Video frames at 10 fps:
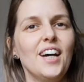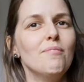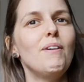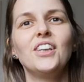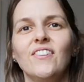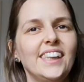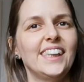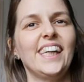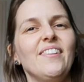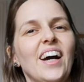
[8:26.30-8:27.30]
motivated
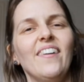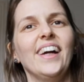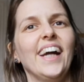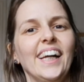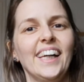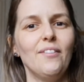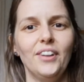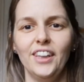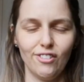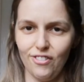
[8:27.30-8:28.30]
to keep going and
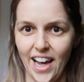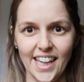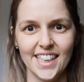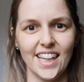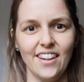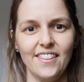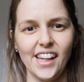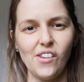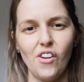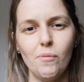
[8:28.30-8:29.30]
keeping us fed. So
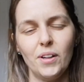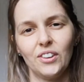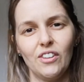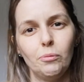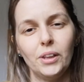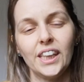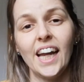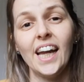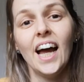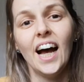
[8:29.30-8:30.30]
thank you very much to
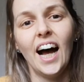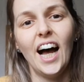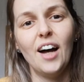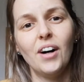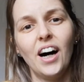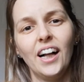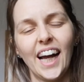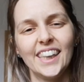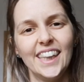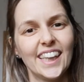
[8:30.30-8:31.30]
everybody. I'll
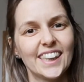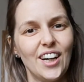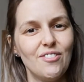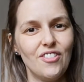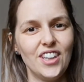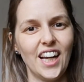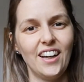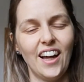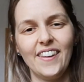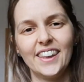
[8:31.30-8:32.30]
catch you next time for a video
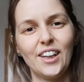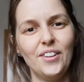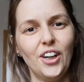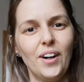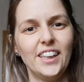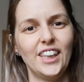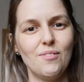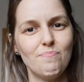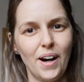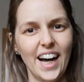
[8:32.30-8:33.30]
like this coming your way
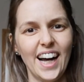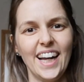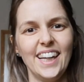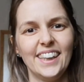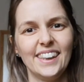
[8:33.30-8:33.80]
soon. Bye.